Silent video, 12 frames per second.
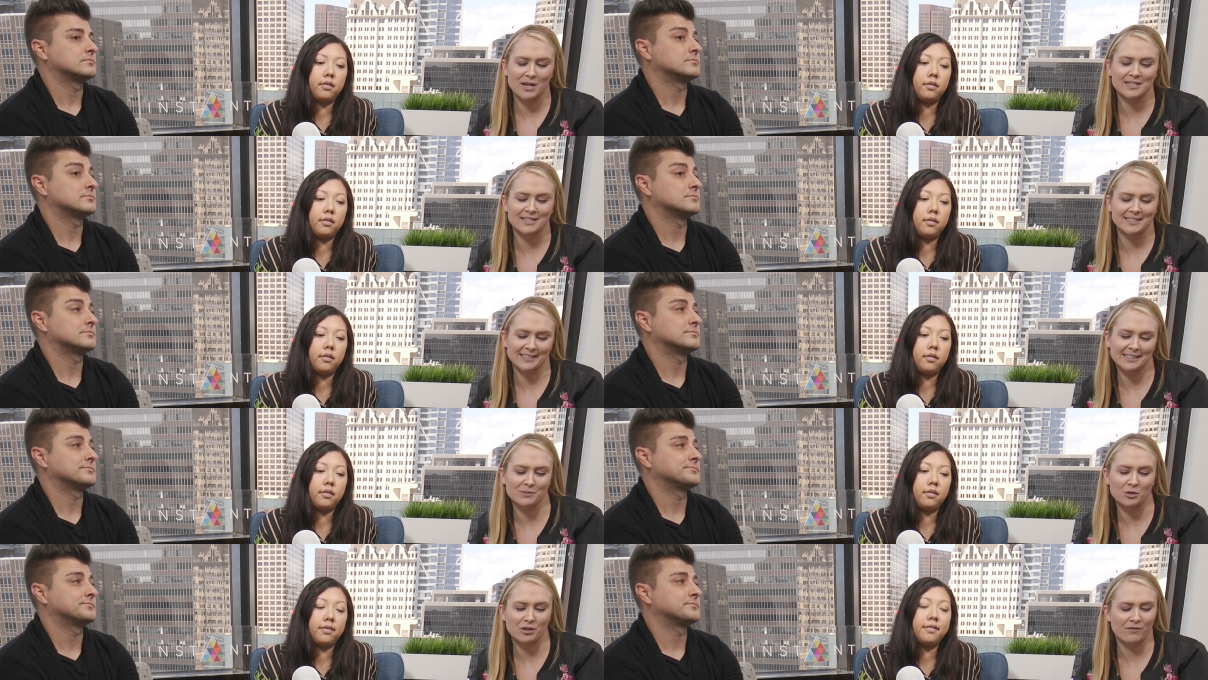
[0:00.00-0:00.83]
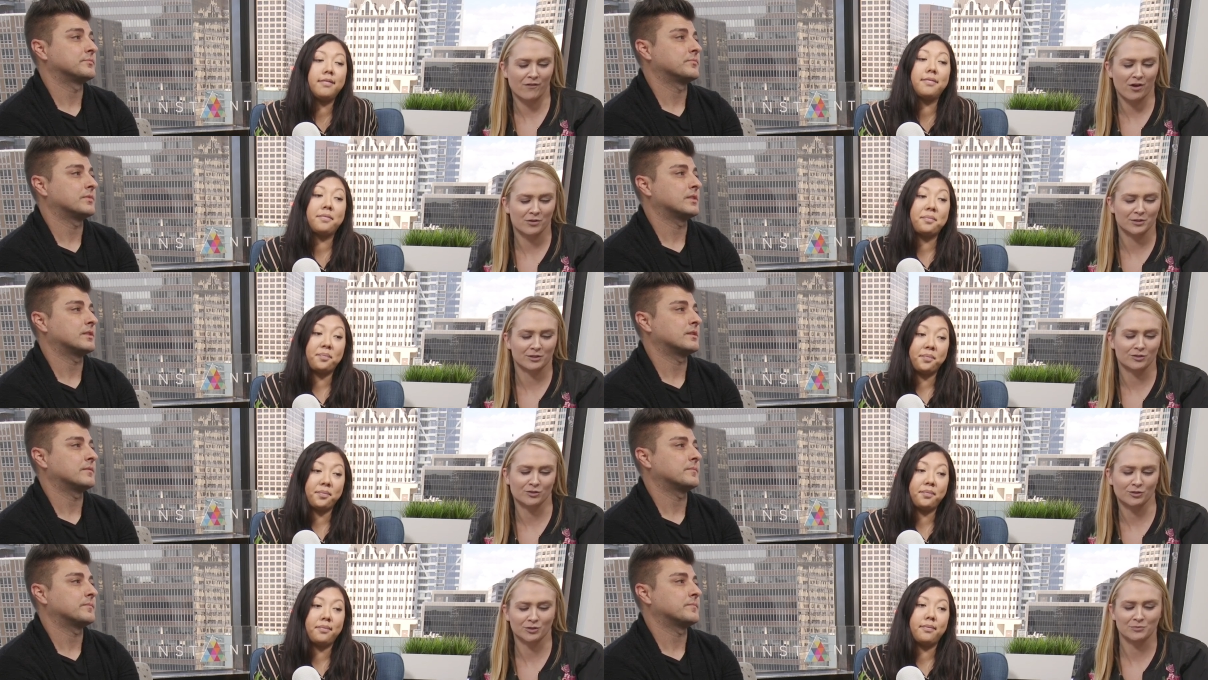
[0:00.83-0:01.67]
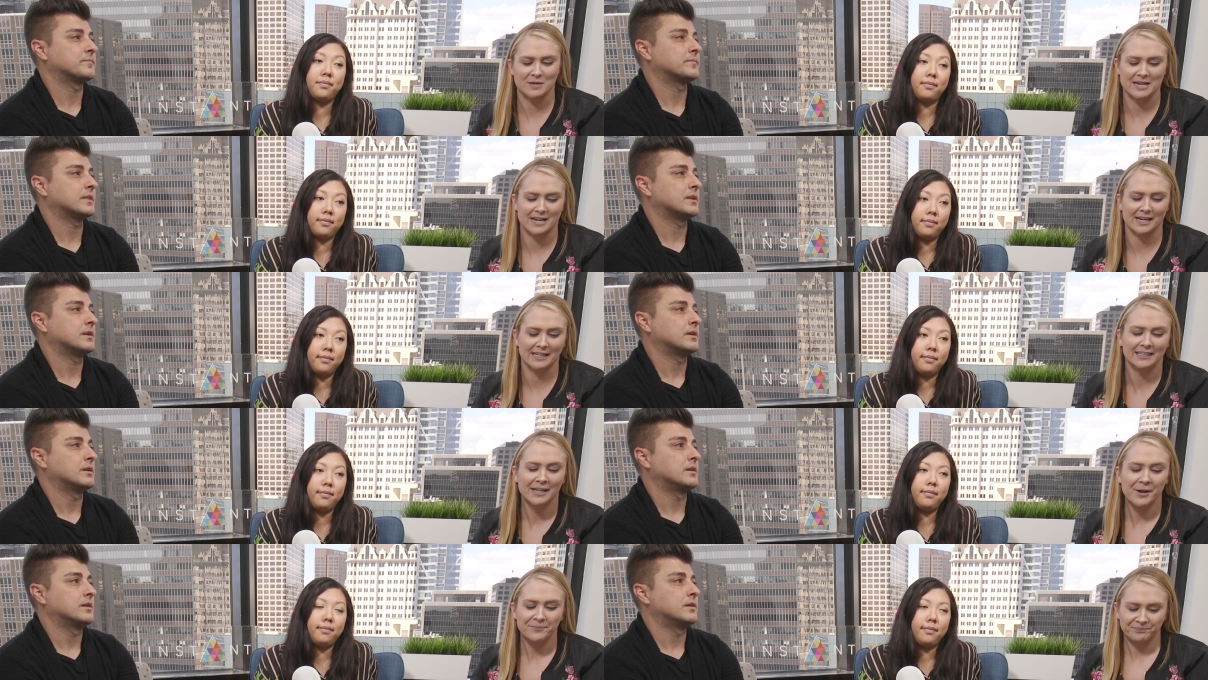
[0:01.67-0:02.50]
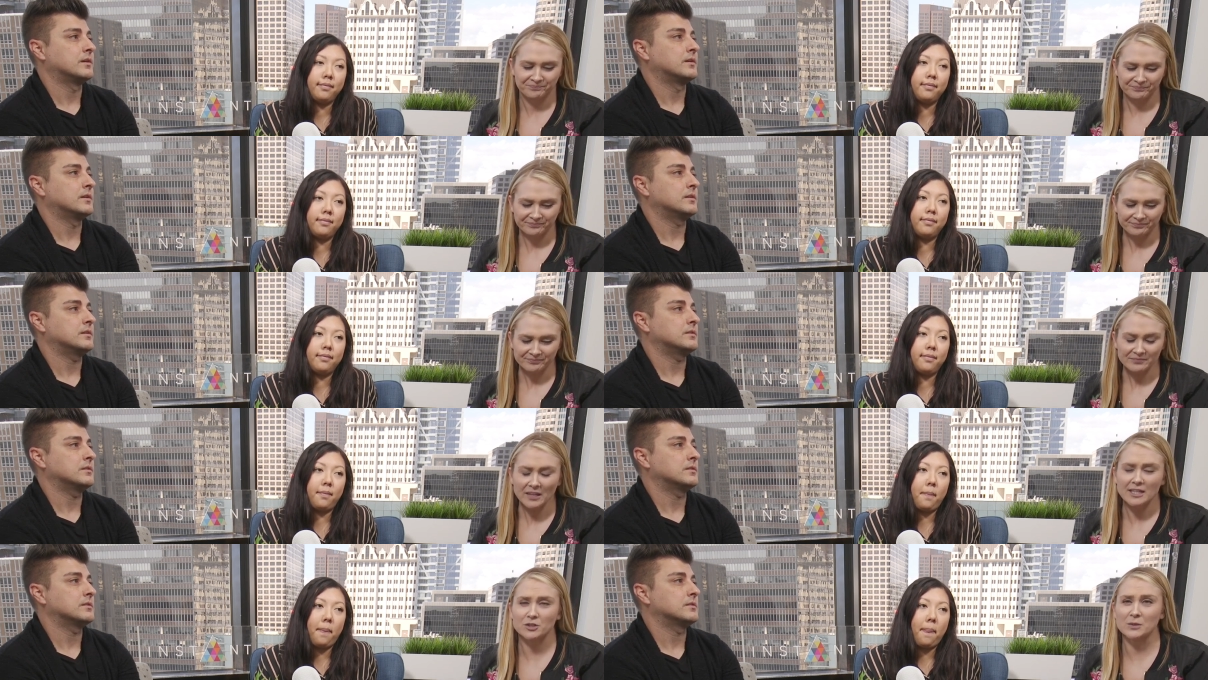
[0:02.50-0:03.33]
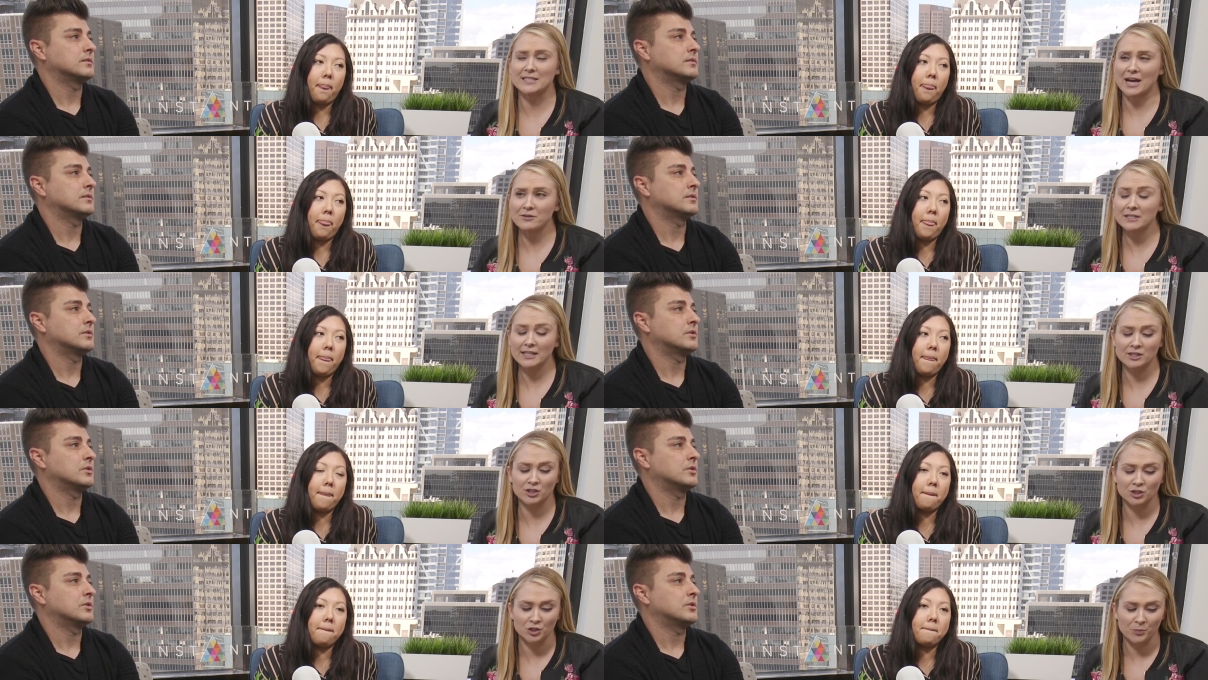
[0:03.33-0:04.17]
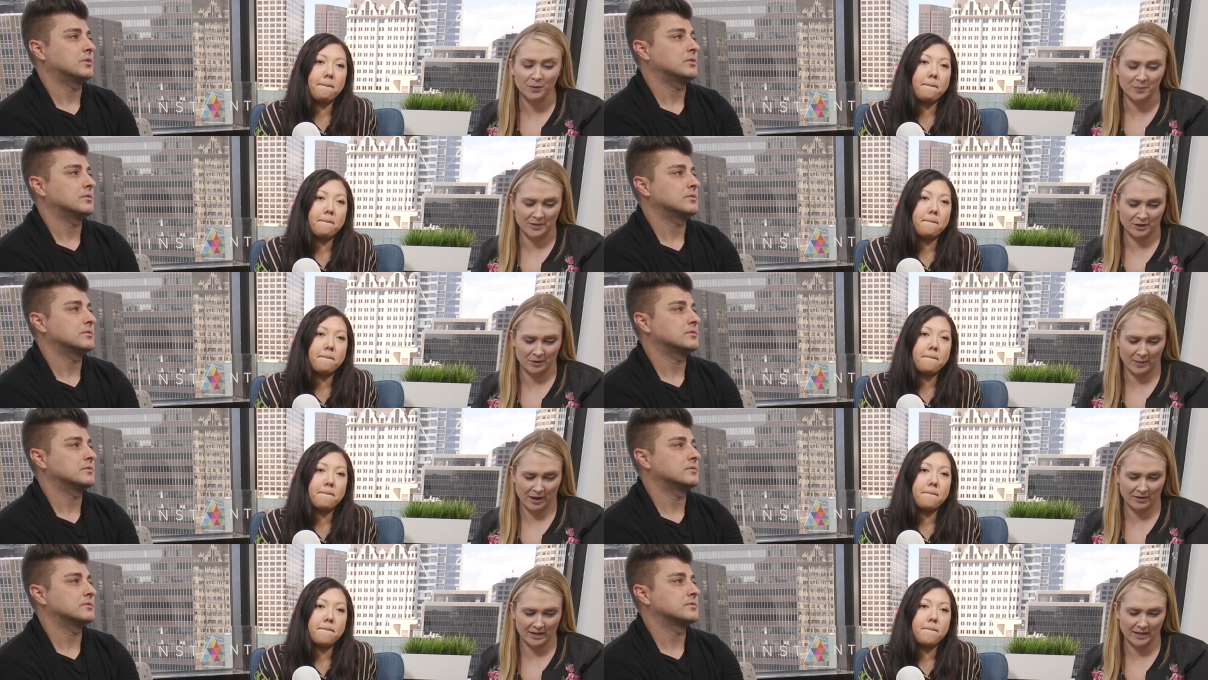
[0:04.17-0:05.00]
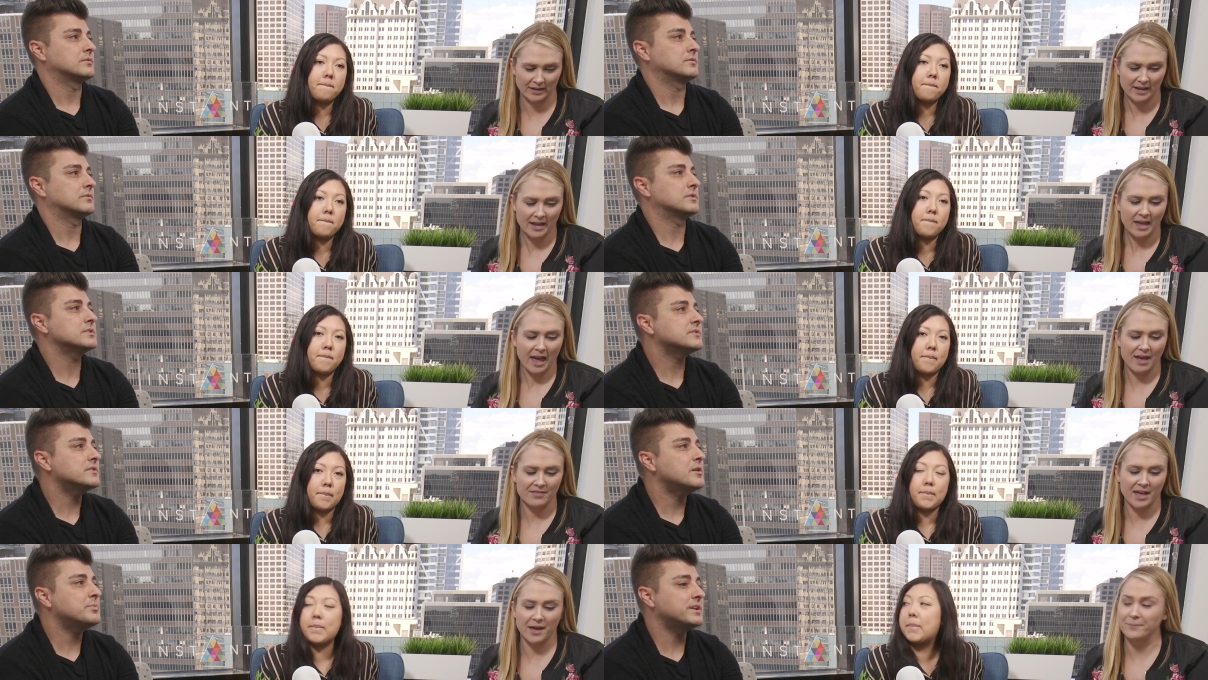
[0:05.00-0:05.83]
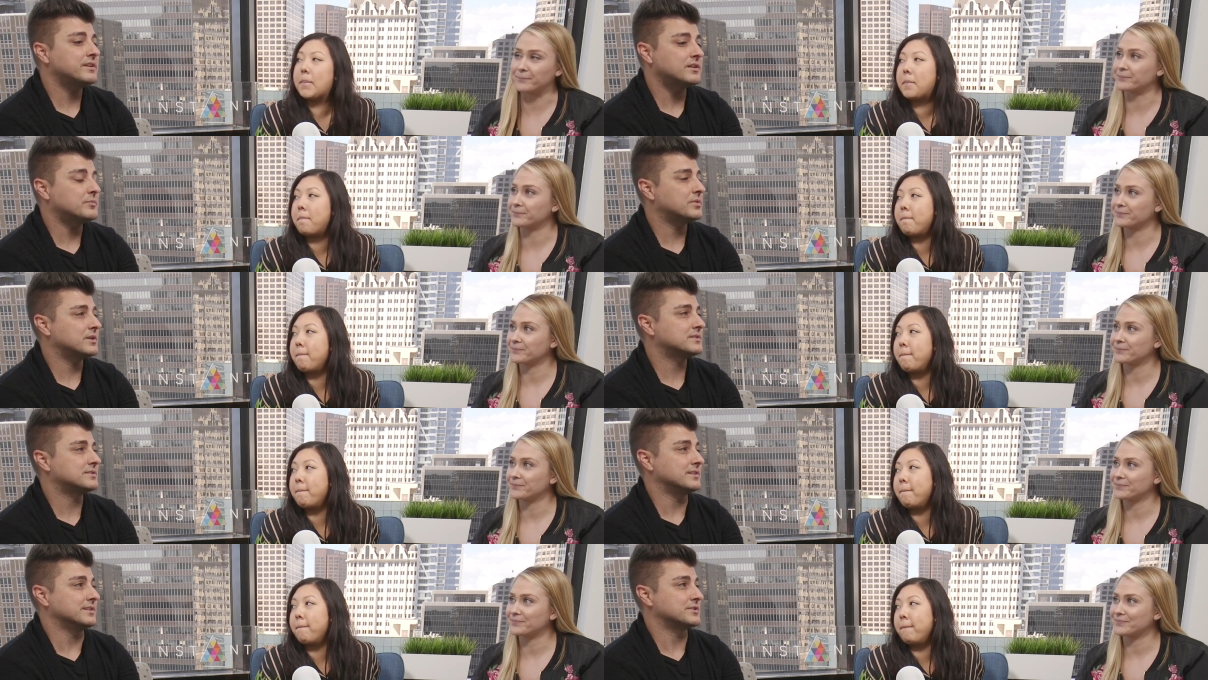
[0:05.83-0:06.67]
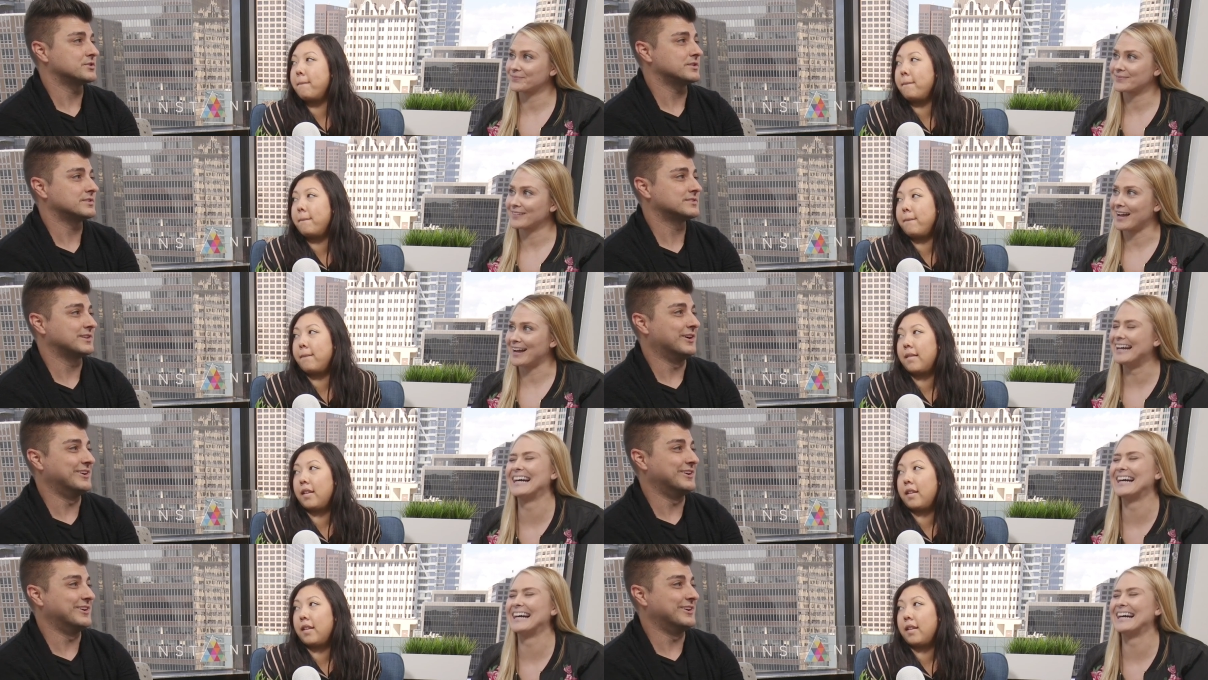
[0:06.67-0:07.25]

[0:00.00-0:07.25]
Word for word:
Speaker 1: Bread to 6 million followers on social media. So he sounded like super bitter about it. First and of all, then...
Speaker 2: Panera Bread's delicious. So